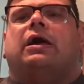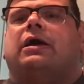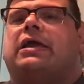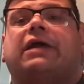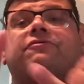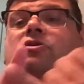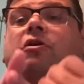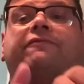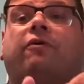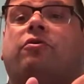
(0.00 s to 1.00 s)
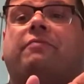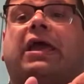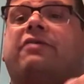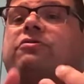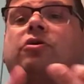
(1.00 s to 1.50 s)
Guys, no photo
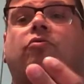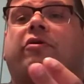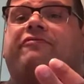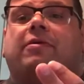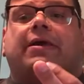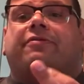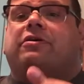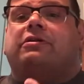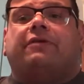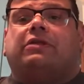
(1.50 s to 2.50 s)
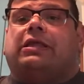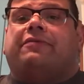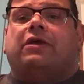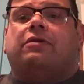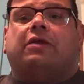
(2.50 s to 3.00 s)
math, no Wolfram Alpha, nothing
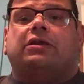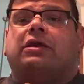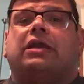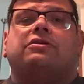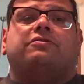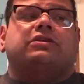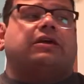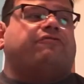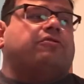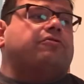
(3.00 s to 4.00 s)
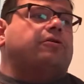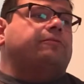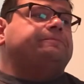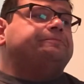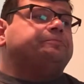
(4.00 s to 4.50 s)
like that, okay? You got to do the test on your own.